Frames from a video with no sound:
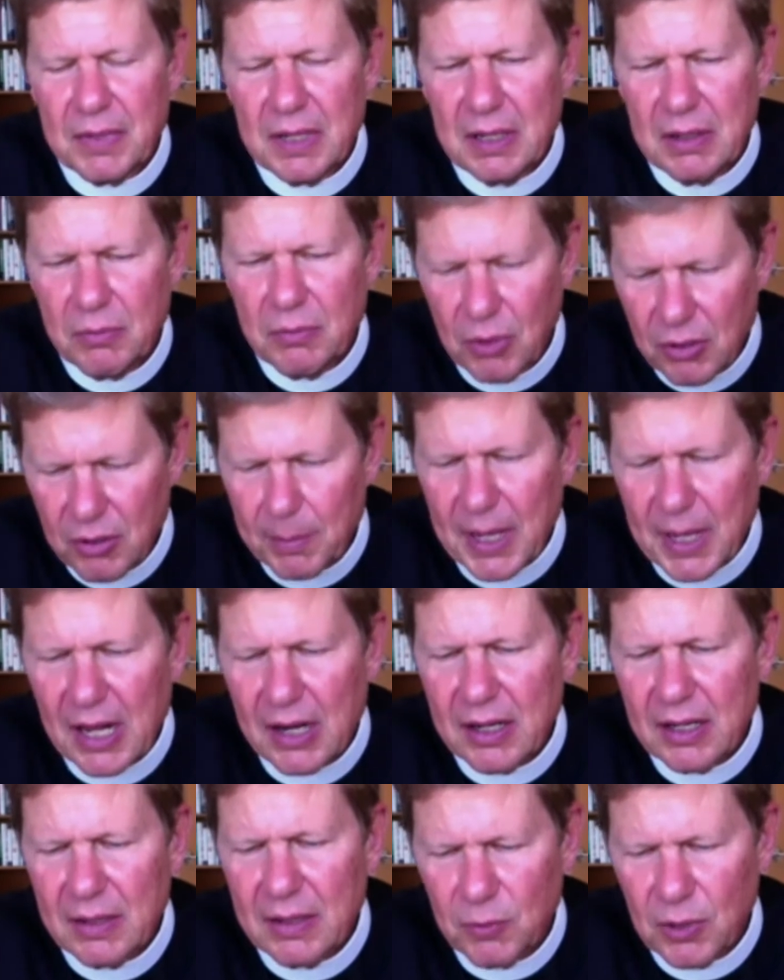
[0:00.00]
wrote about
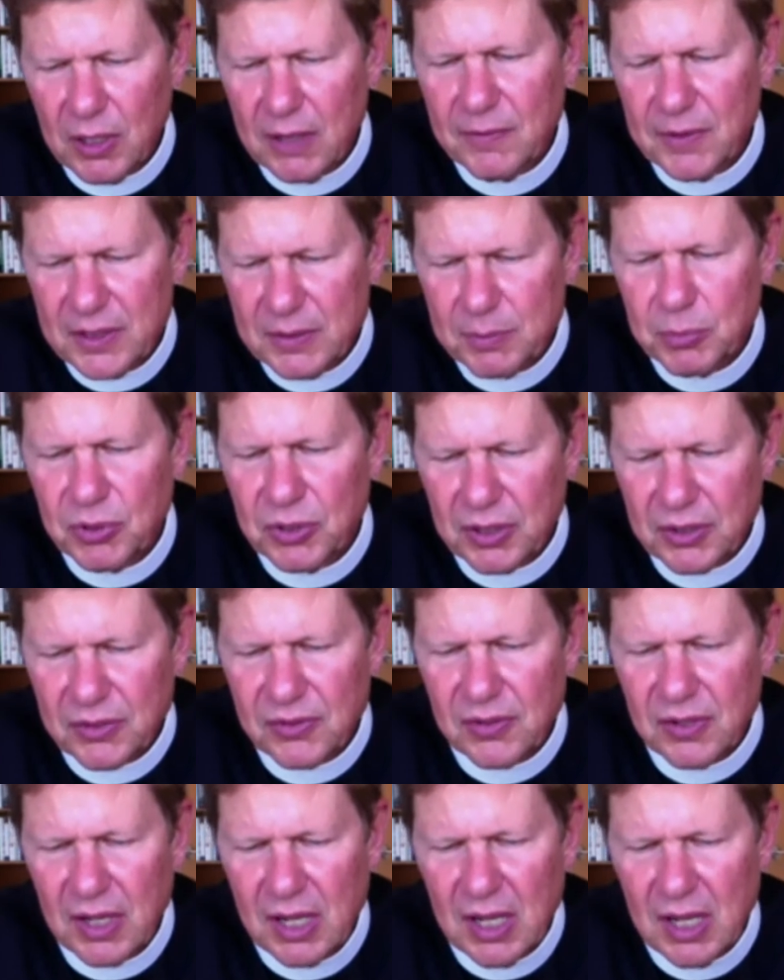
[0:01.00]
it in one of his
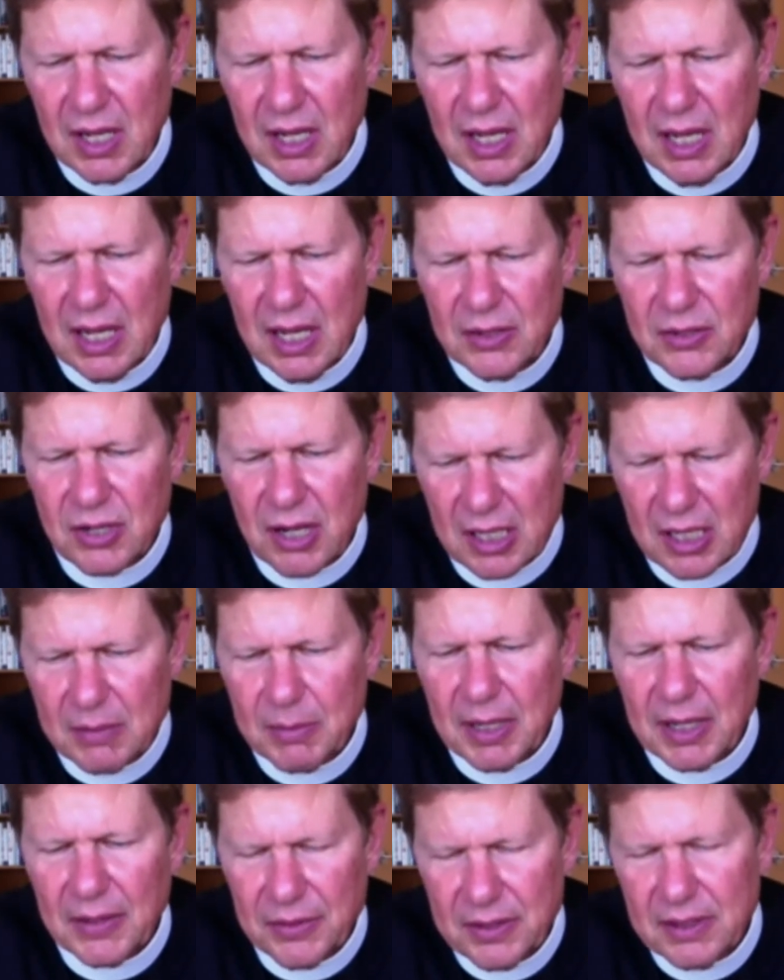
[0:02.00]
books and talked
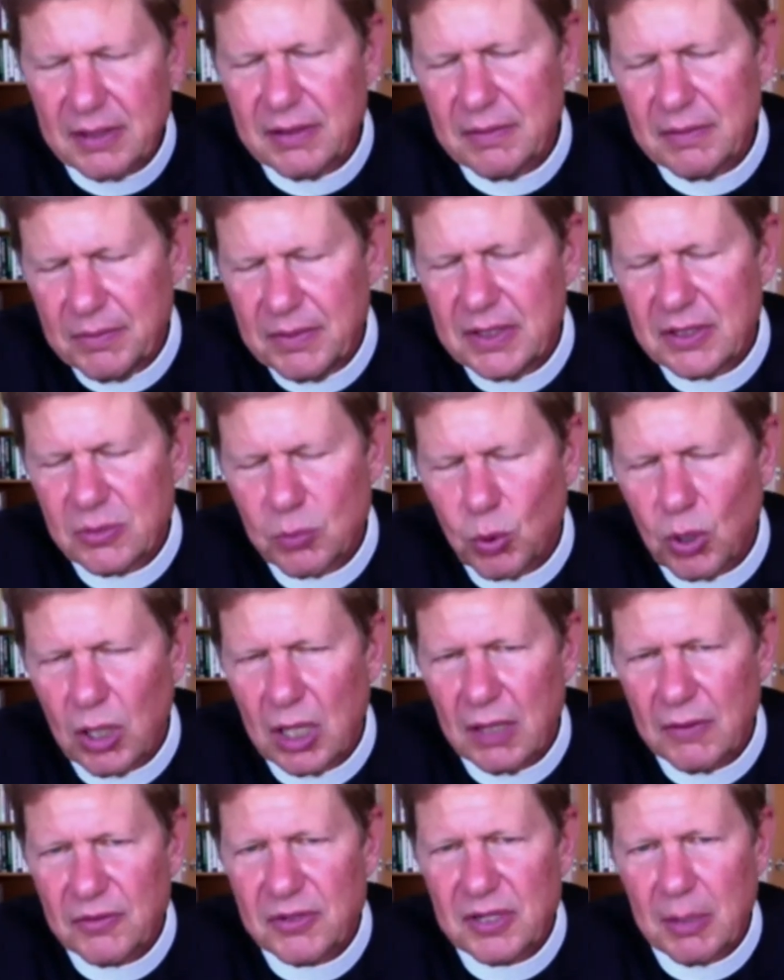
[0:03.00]
about this
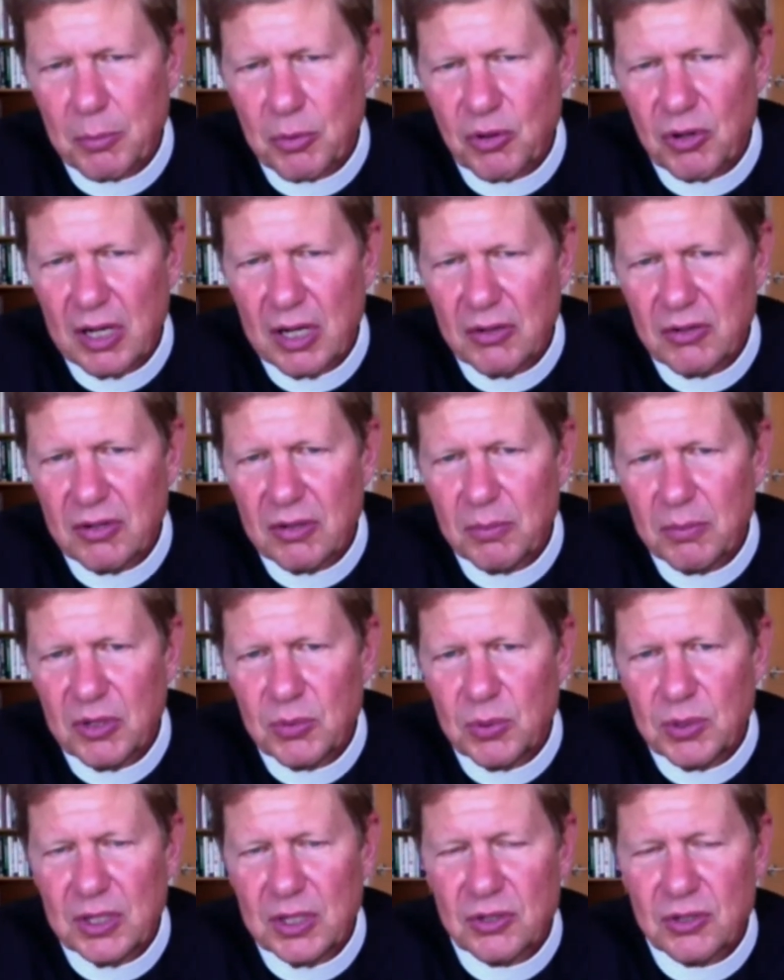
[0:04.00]
wall of separation
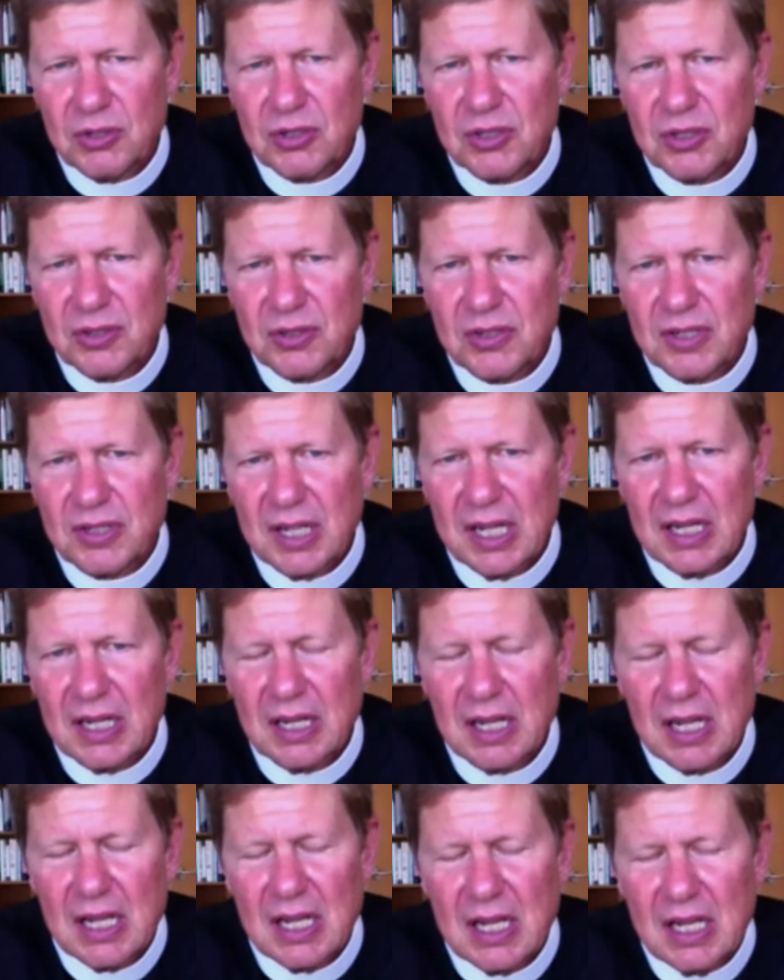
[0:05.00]
between church and
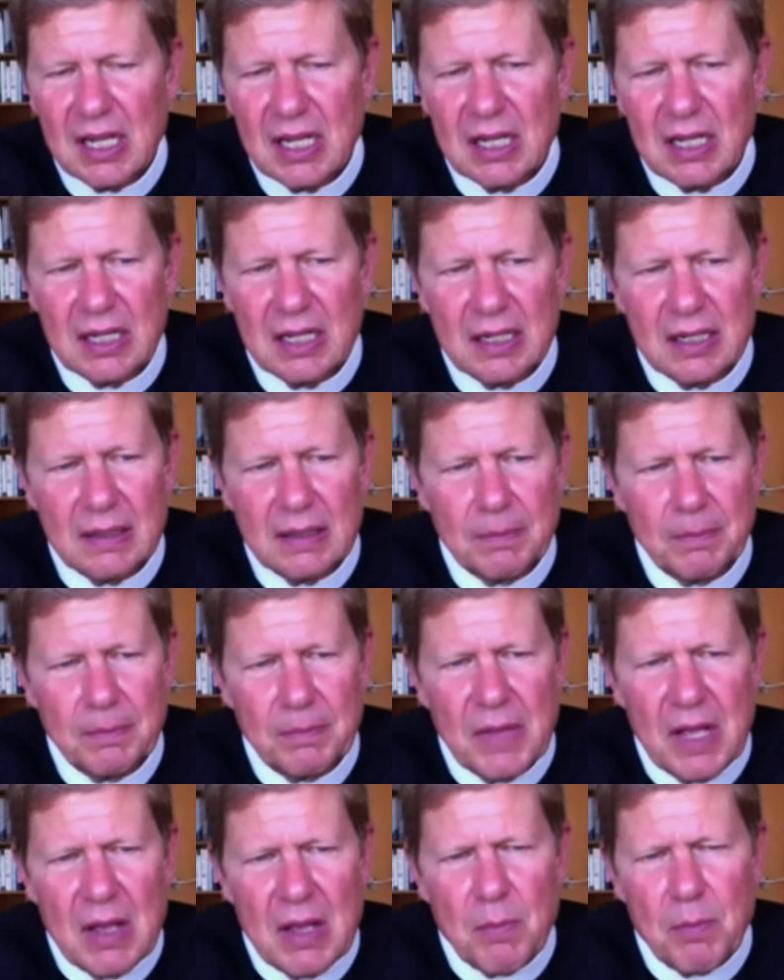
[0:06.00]
state.
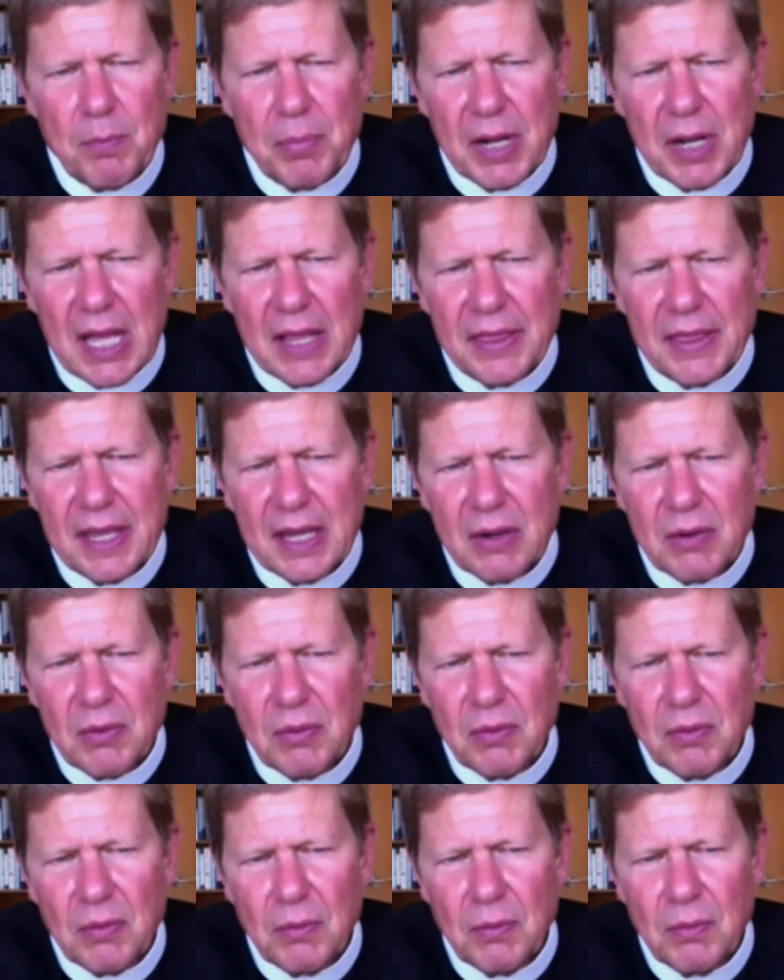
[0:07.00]
But I think
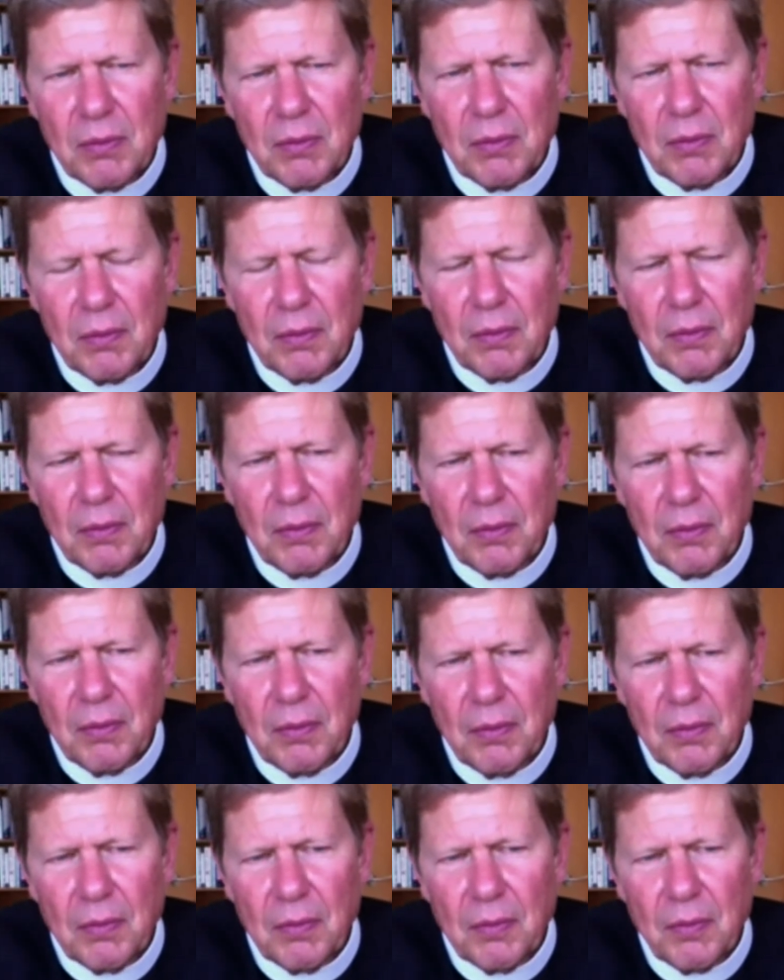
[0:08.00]

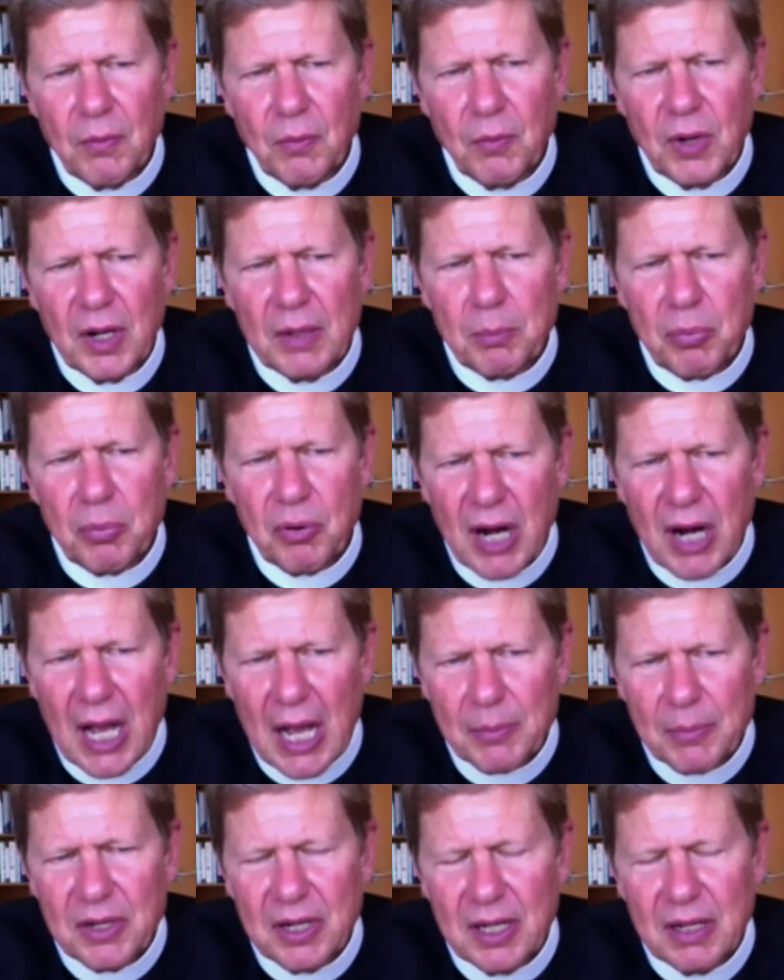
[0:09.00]
what
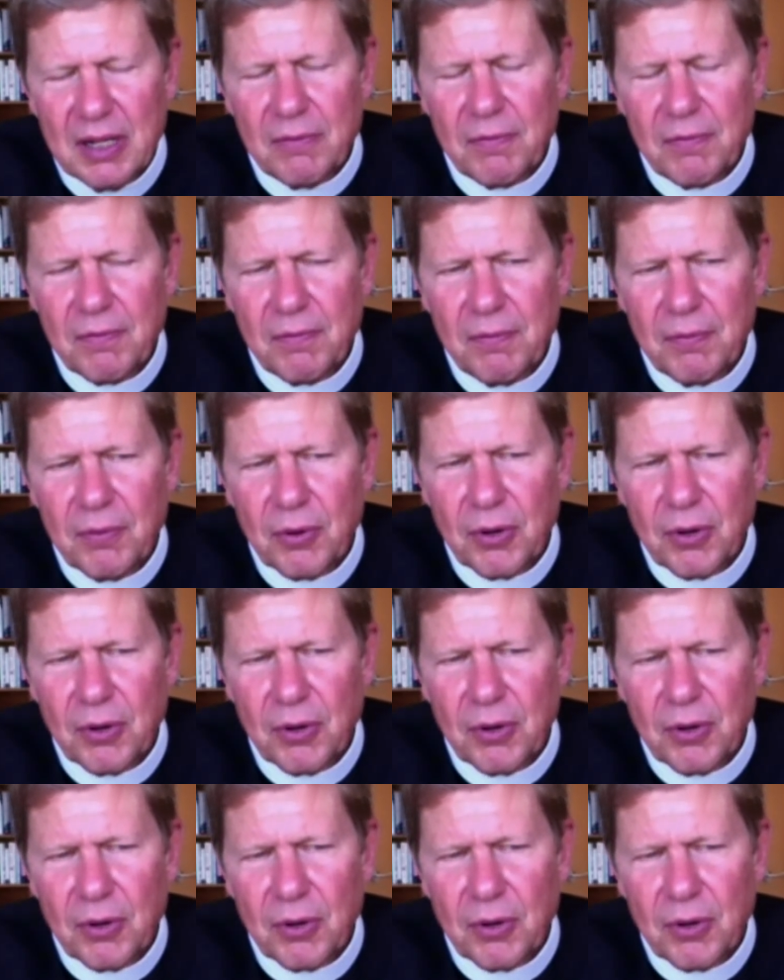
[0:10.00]
prompted it for